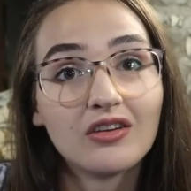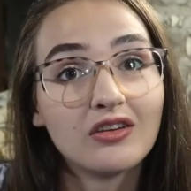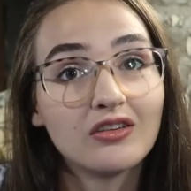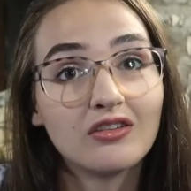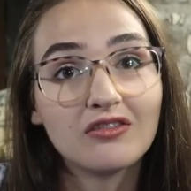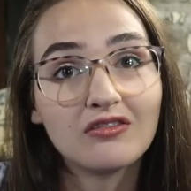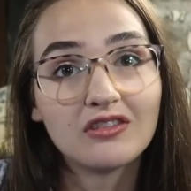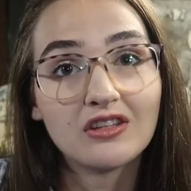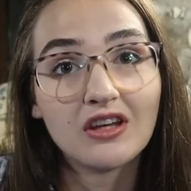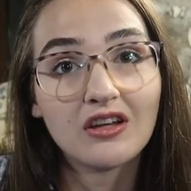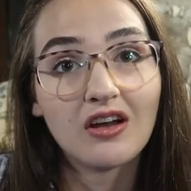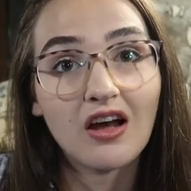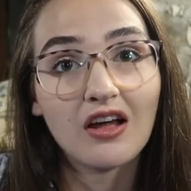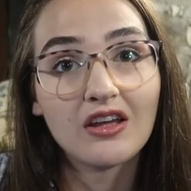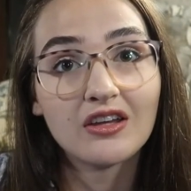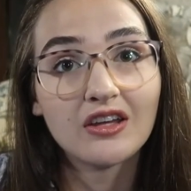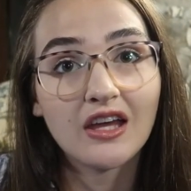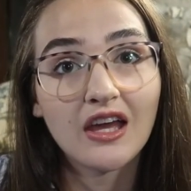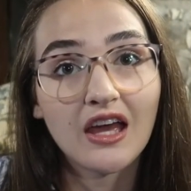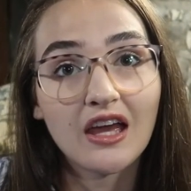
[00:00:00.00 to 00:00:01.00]
You've done all
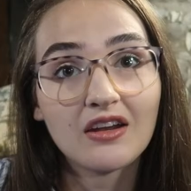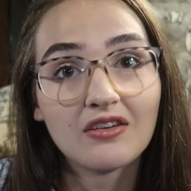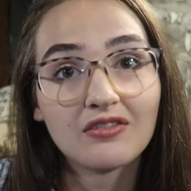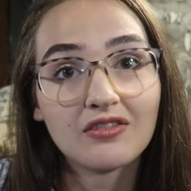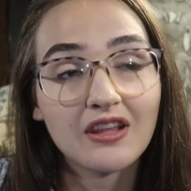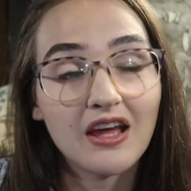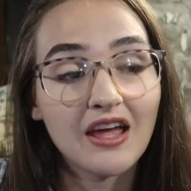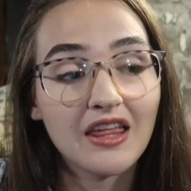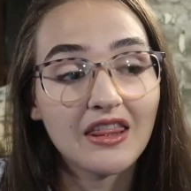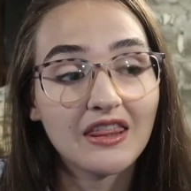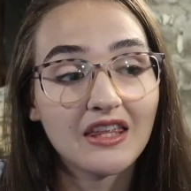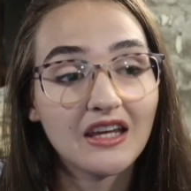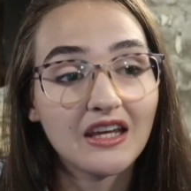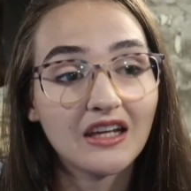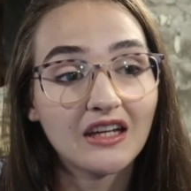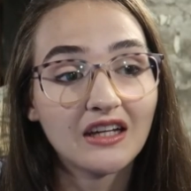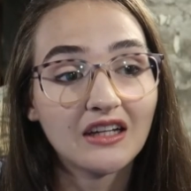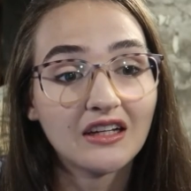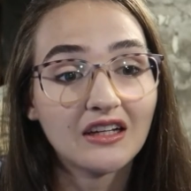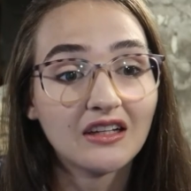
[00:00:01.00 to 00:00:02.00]
you can for that
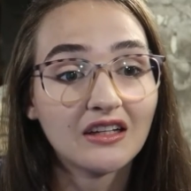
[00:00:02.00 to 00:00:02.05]
thing.